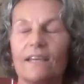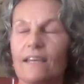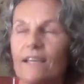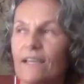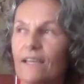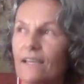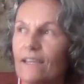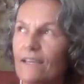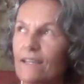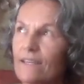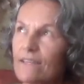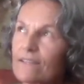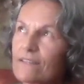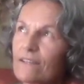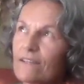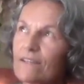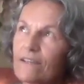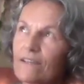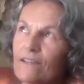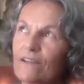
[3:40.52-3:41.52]
And
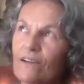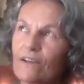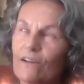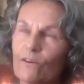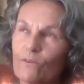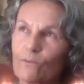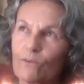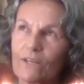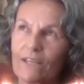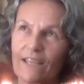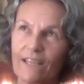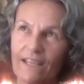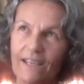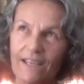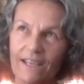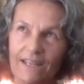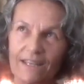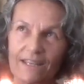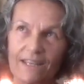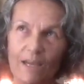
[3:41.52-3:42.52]
what
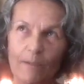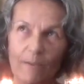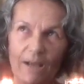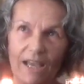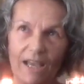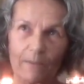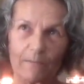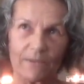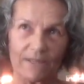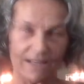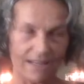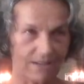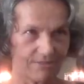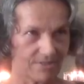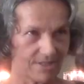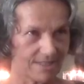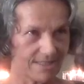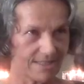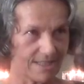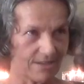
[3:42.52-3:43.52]
ended up happening
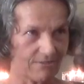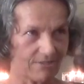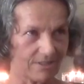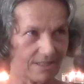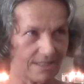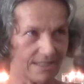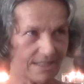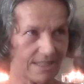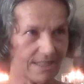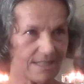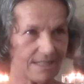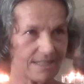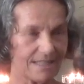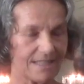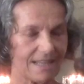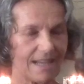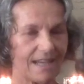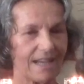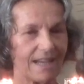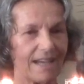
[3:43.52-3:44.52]
after several years,
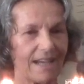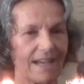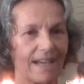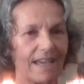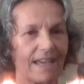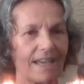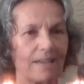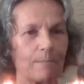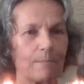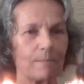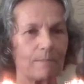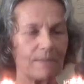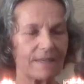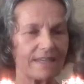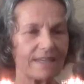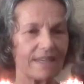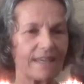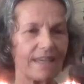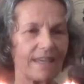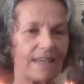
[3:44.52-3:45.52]
I
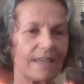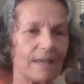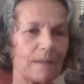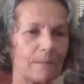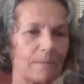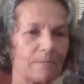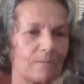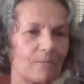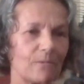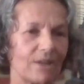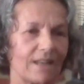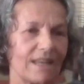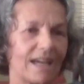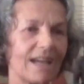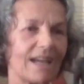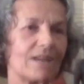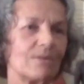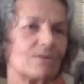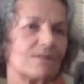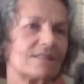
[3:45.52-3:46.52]
became, when
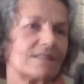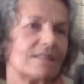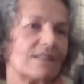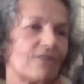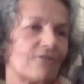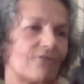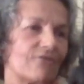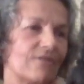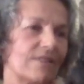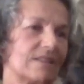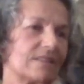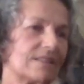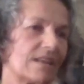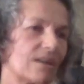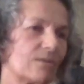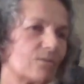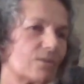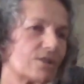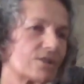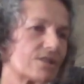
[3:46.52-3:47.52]
I was in the field,
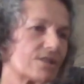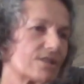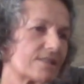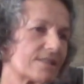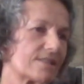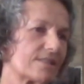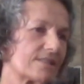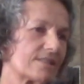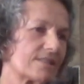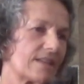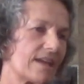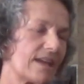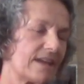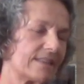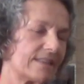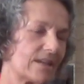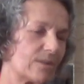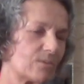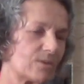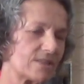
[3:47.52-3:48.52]
I was
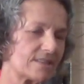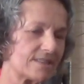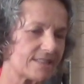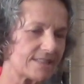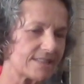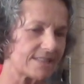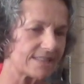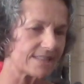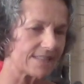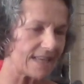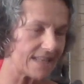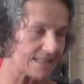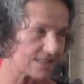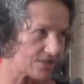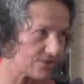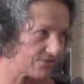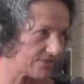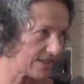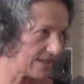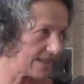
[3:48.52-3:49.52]
there was this sense
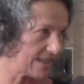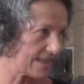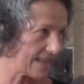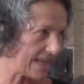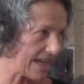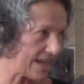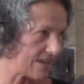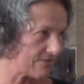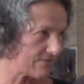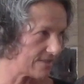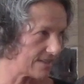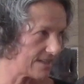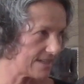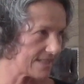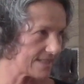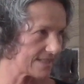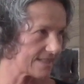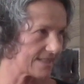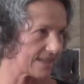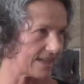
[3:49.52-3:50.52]
of
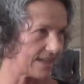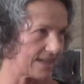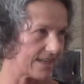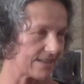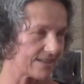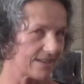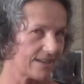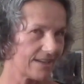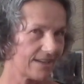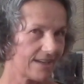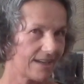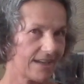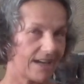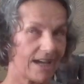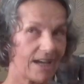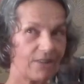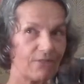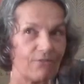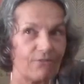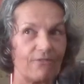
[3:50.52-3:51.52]
aliveness and
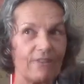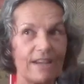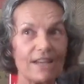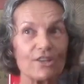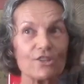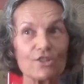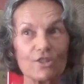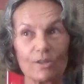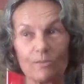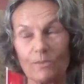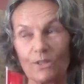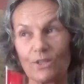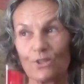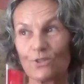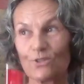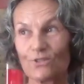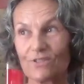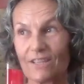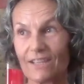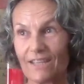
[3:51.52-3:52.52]
adventure
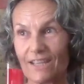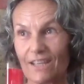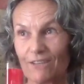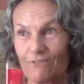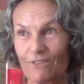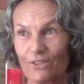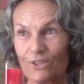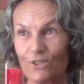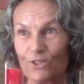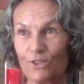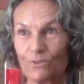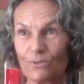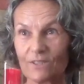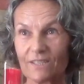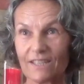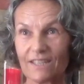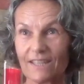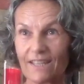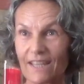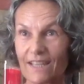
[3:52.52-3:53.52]
because I never knew what
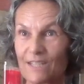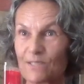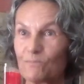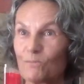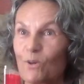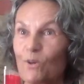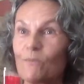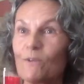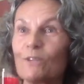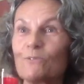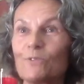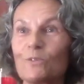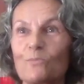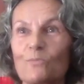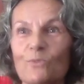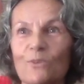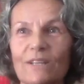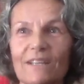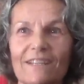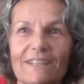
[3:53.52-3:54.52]
the next moment would
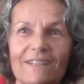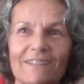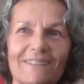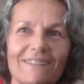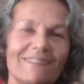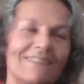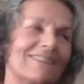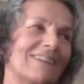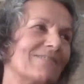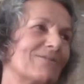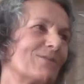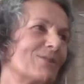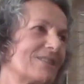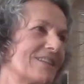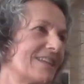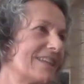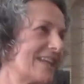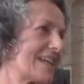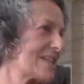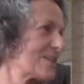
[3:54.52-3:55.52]
bring, what
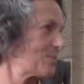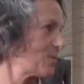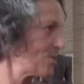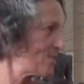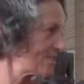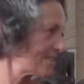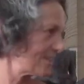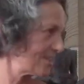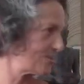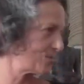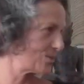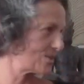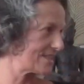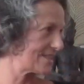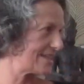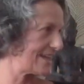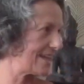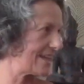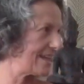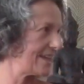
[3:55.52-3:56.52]
the next person would
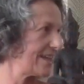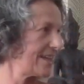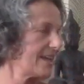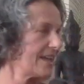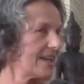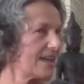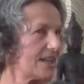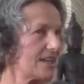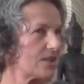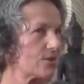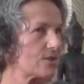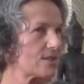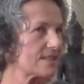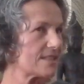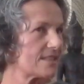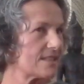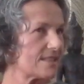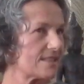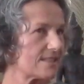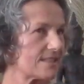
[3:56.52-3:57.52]
say. There was
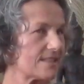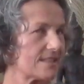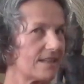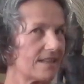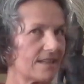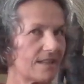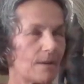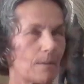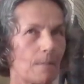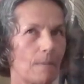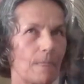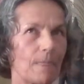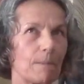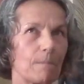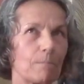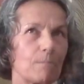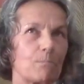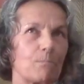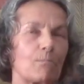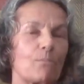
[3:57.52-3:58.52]
this
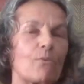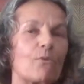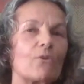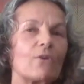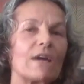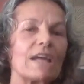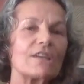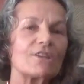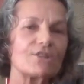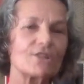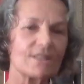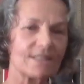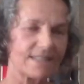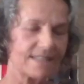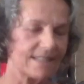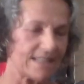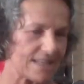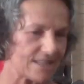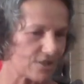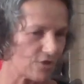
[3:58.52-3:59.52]

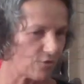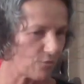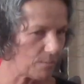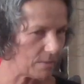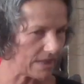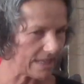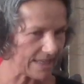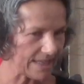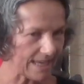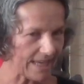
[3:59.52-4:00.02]
preciousness of being